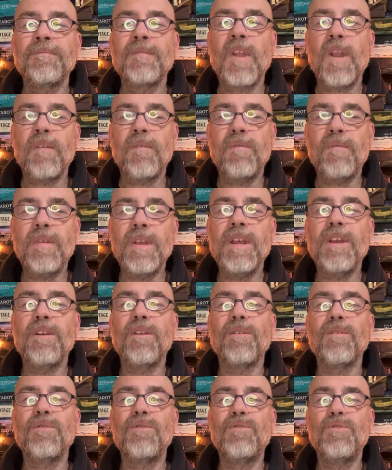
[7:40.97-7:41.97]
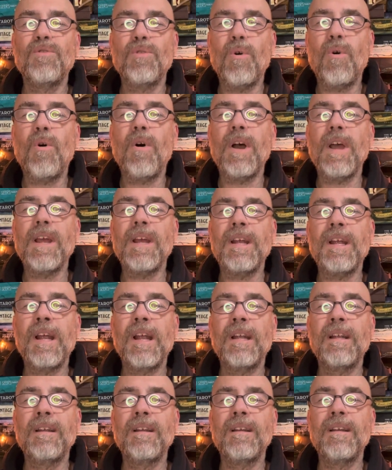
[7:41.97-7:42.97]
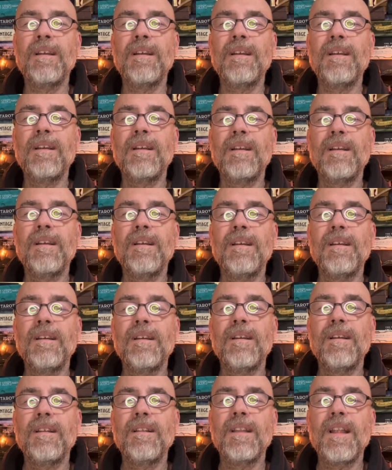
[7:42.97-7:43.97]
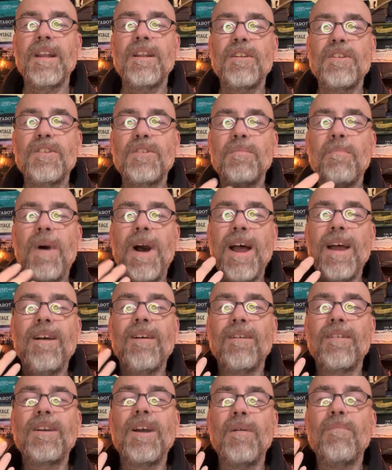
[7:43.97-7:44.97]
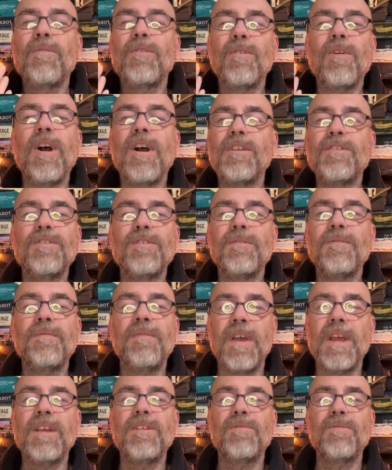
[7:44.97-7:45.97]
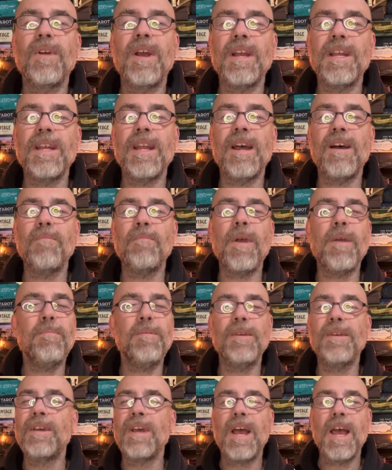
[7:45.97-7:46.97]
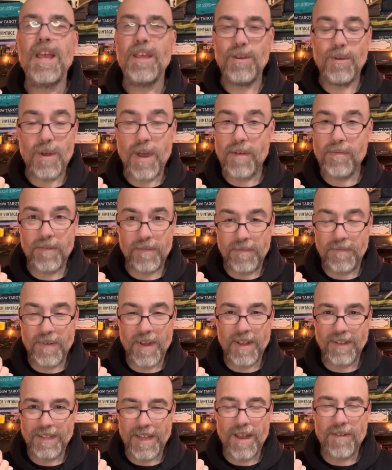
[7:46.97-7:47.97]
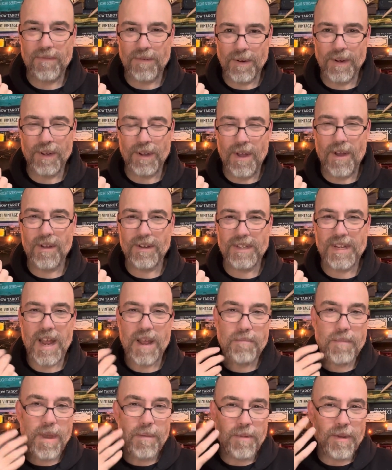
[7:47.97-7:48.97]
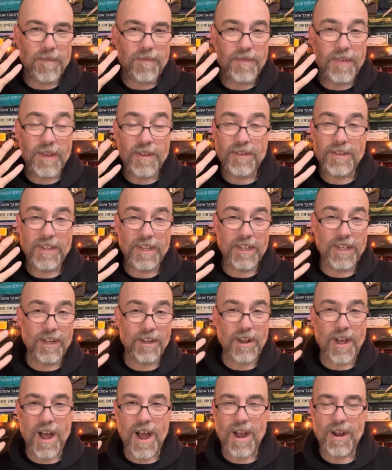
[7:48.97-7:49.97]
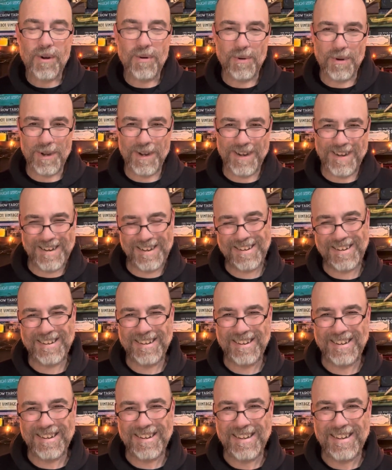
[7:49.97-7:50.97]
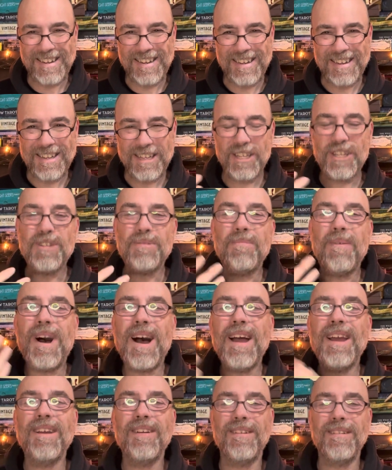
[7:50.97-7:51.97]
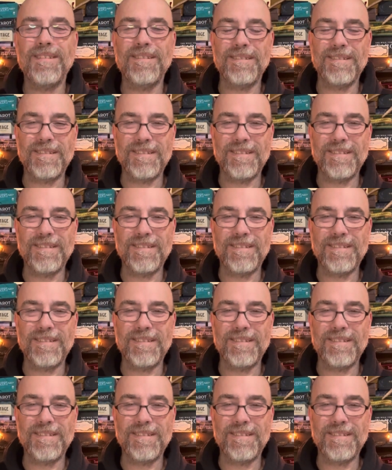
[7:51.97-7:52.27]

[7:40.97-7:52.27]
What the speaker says: Feel joy. Let a smile come across your face right now. Maybe you haven't felt that for a long time. Maybe it feels a little awkward. Smile.